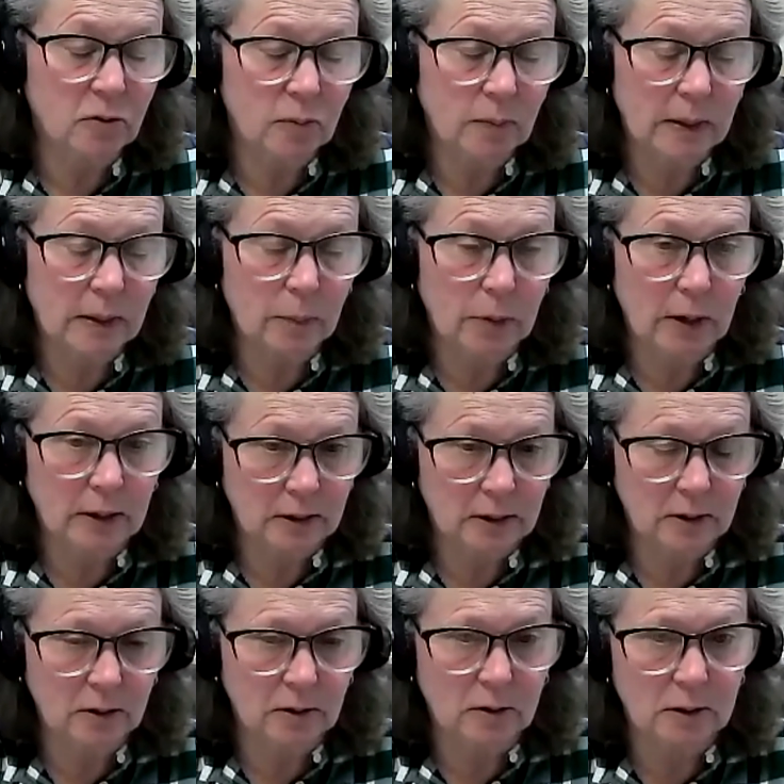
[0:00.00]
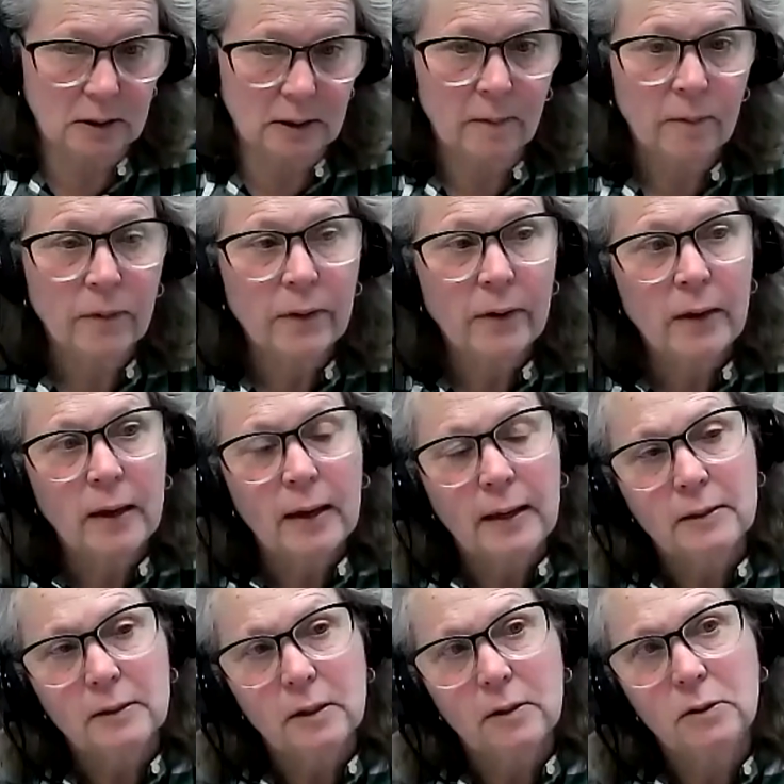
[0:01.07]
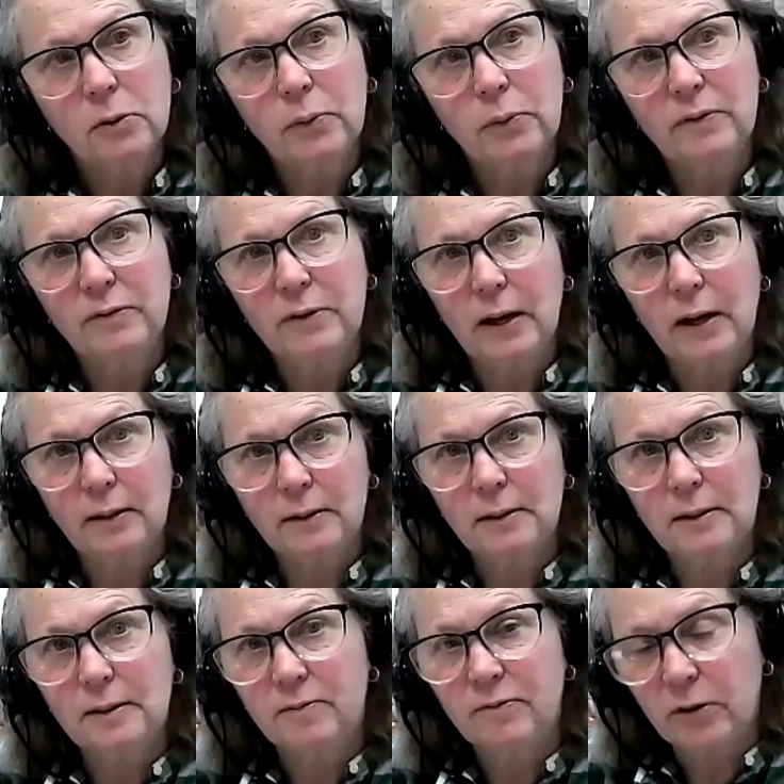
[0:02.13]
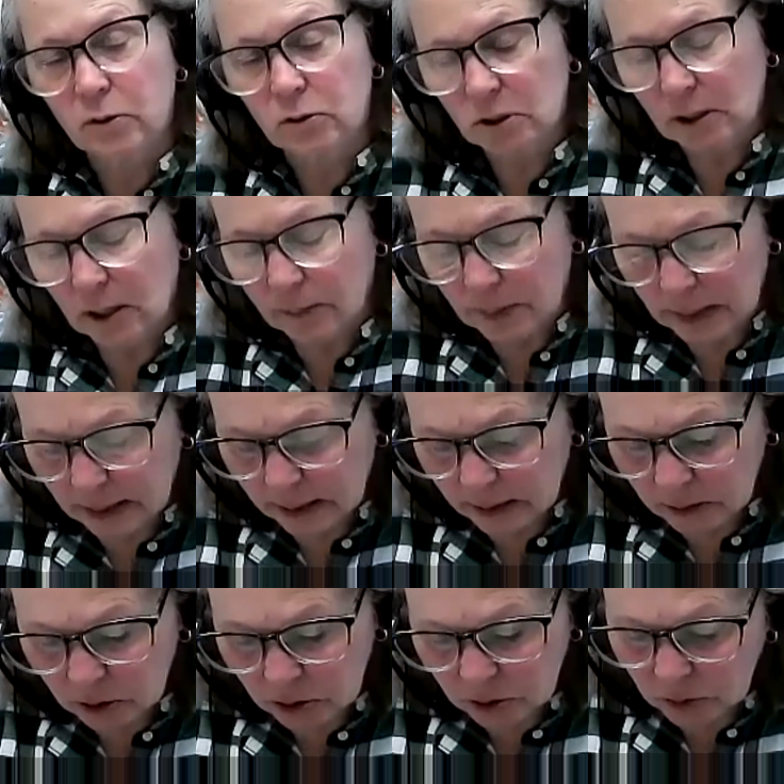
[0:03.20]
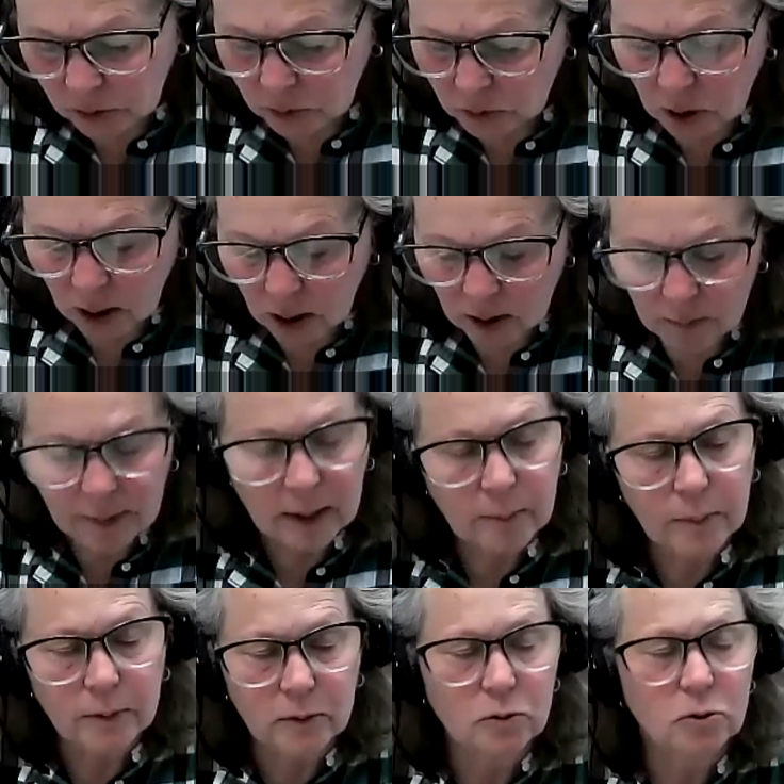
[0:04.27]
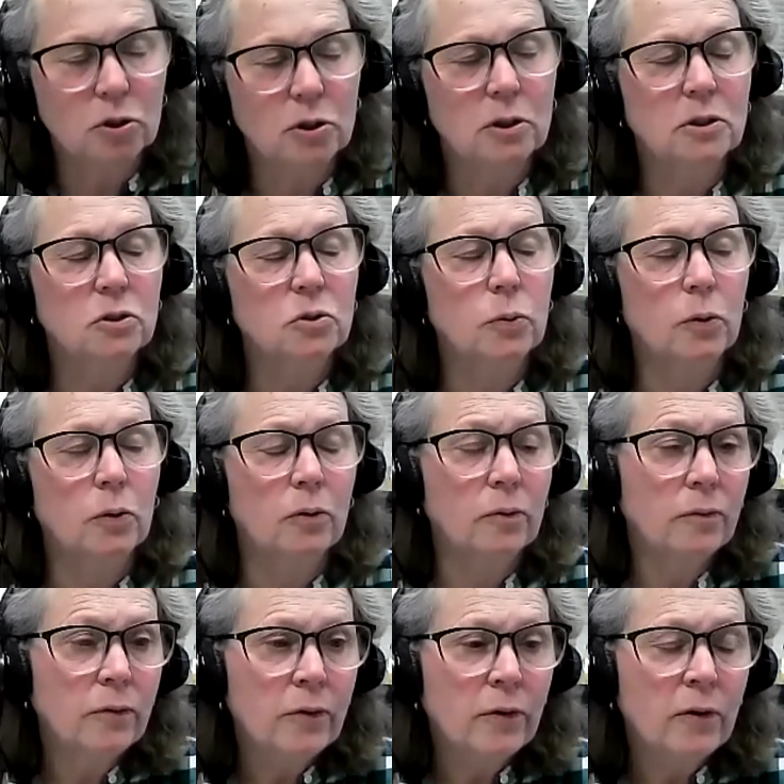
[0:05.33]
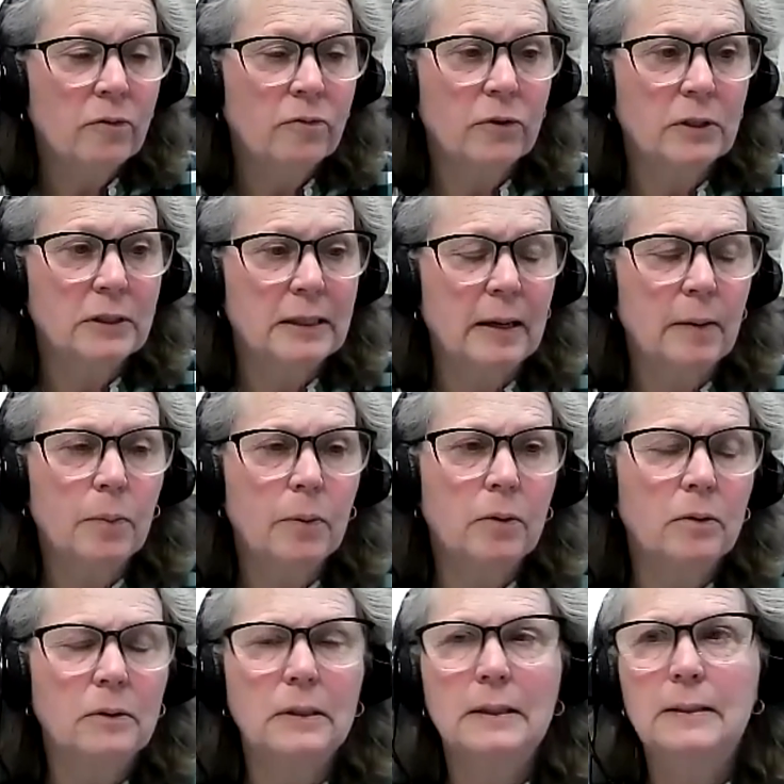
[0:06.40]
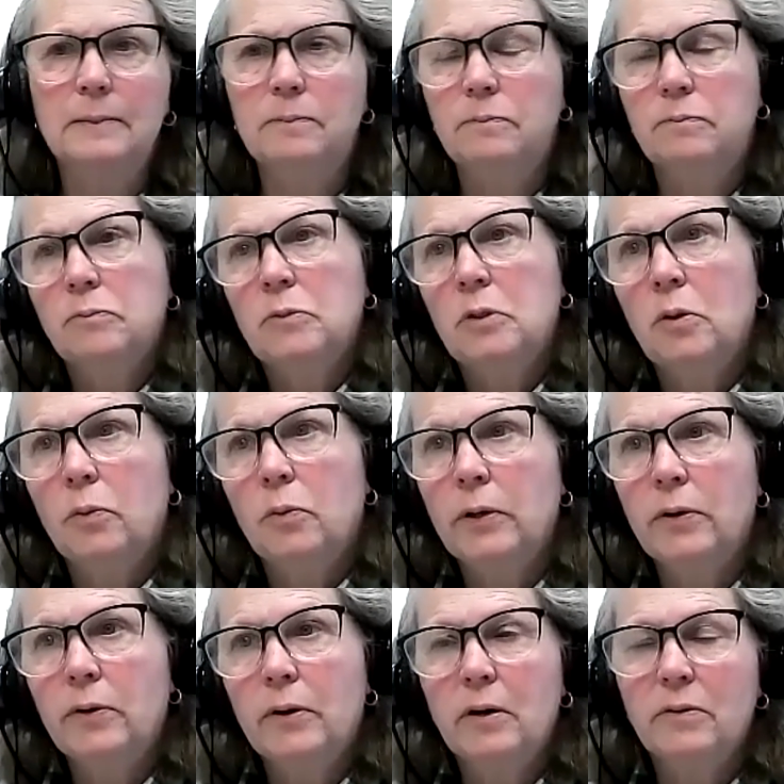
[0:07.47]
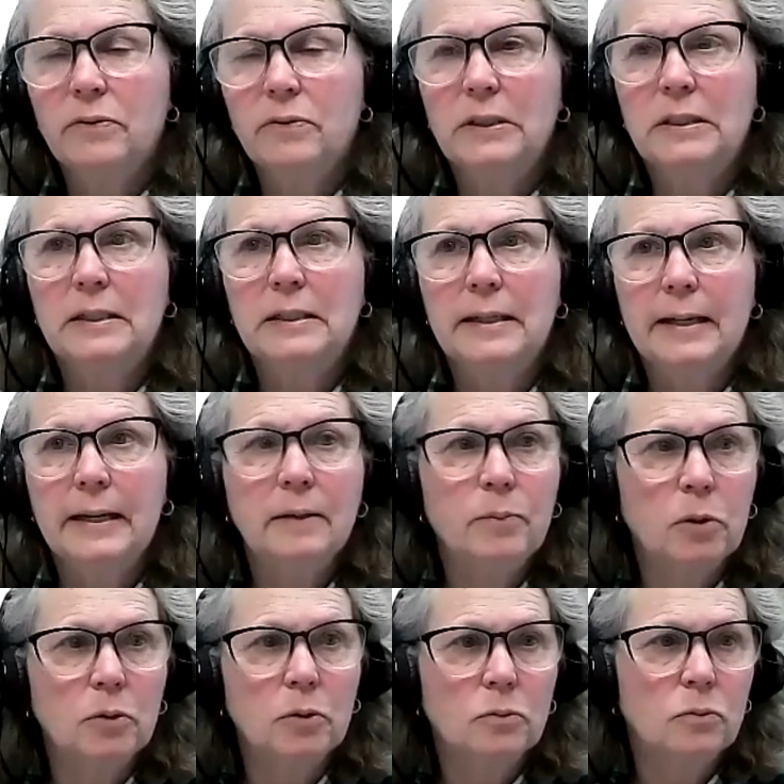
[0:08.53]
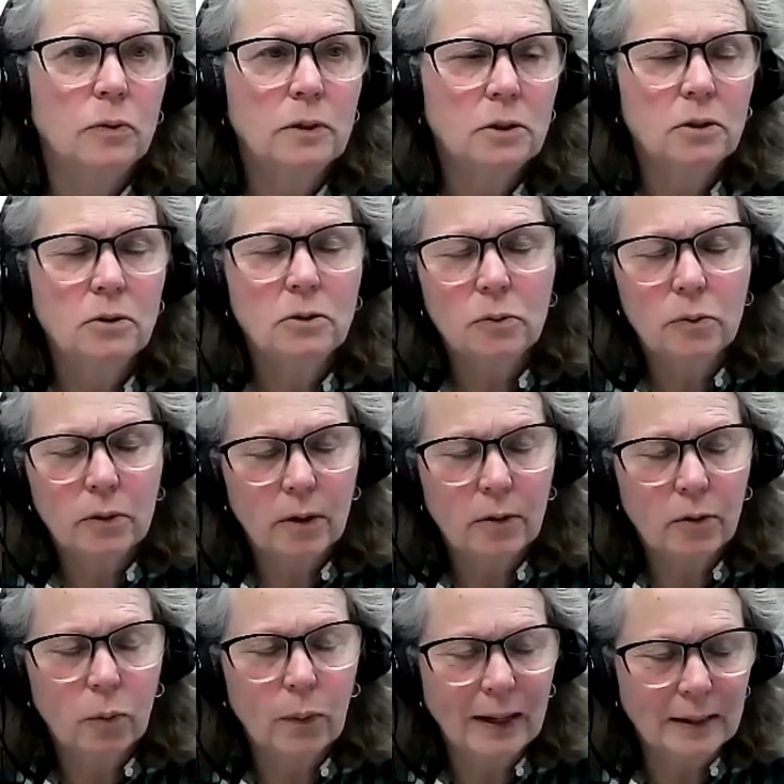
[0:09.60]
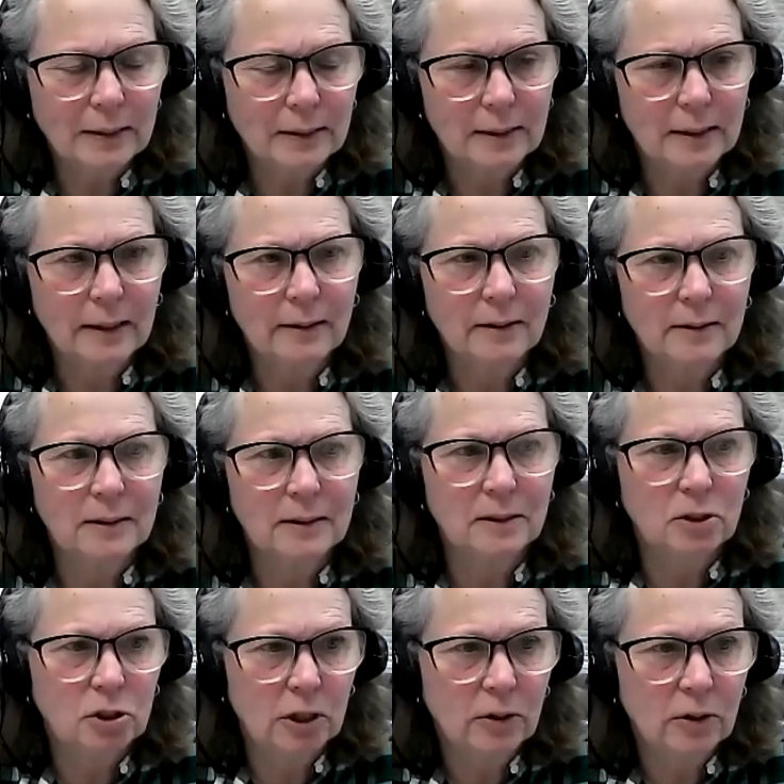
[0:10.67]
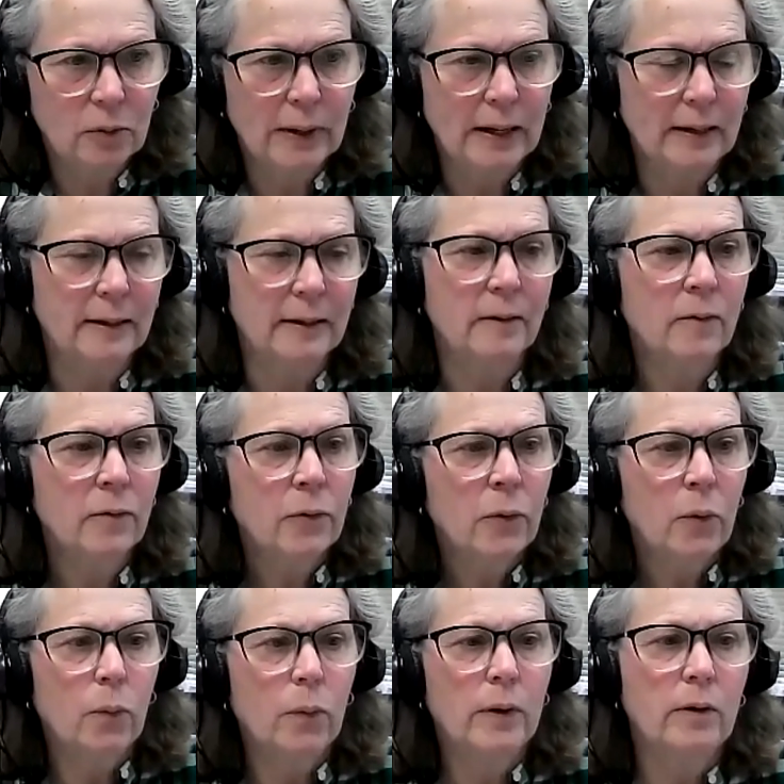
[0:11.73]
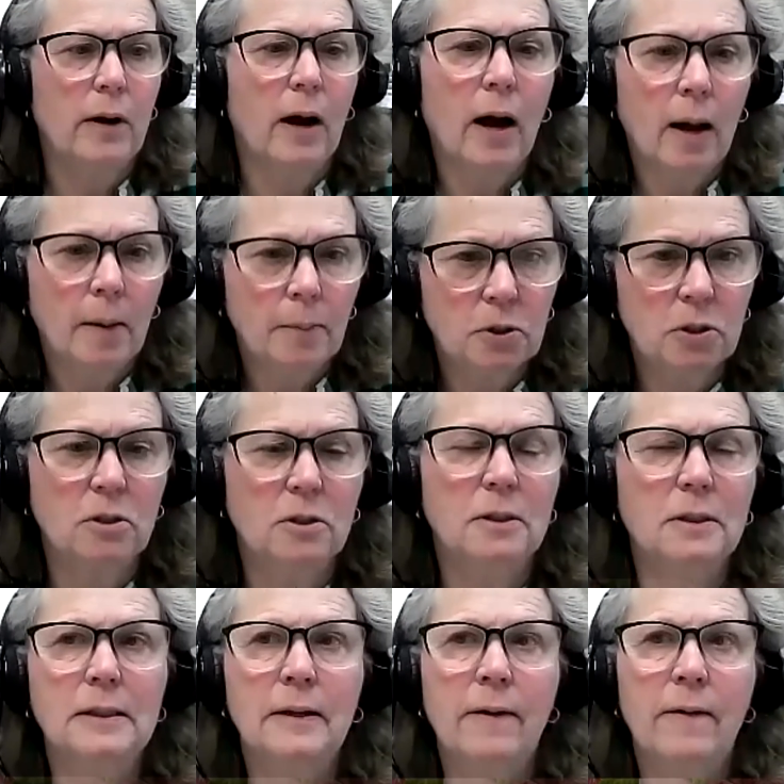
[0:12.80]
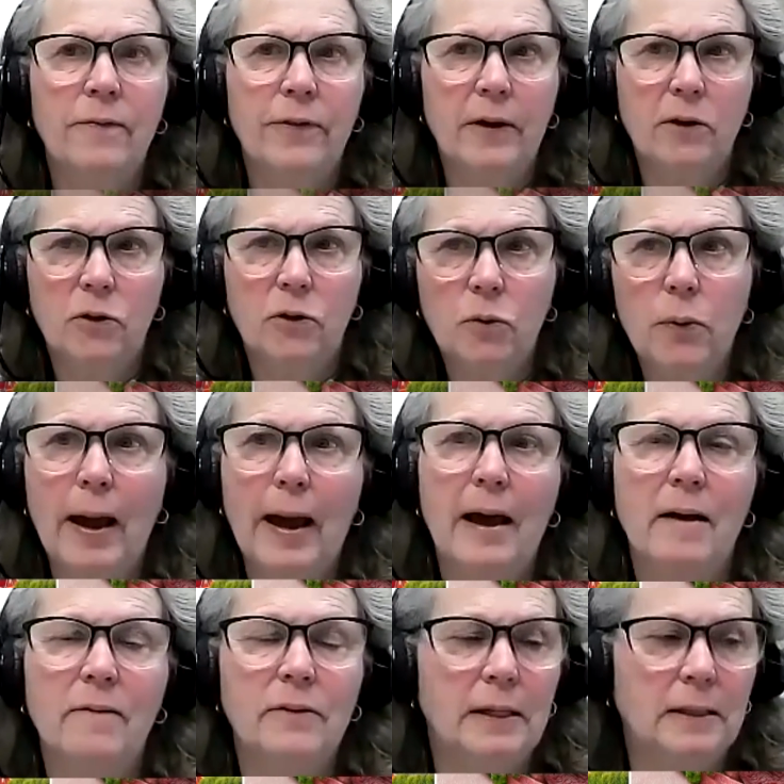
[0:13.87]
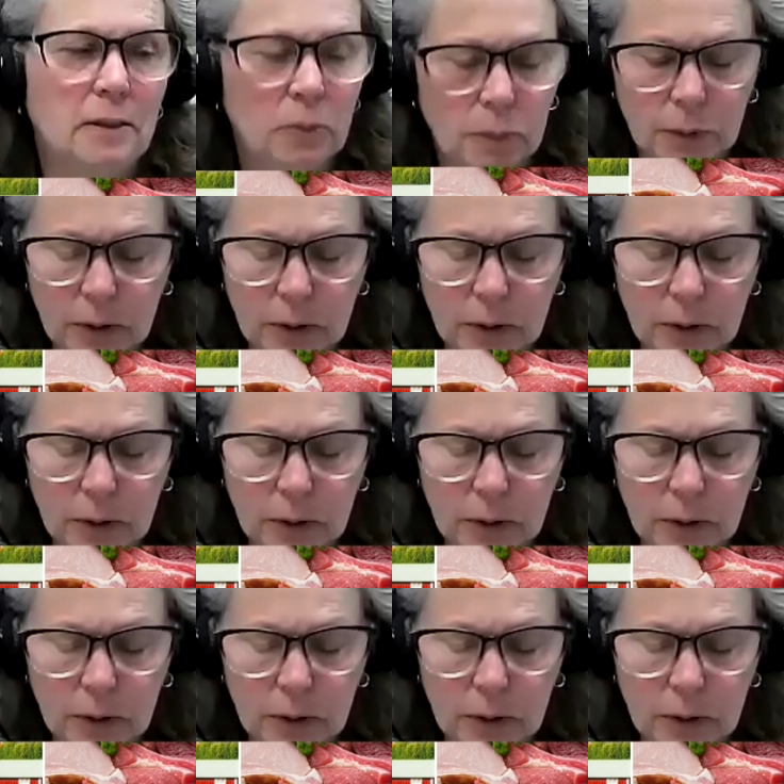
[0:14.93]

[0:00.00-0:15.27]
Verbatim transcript: for meat processors. So we've got some folks coming in to talk about pollution control. For example, um, when you're harvesting an animal, what do you do with all the waste that is generated? What are options that you have as a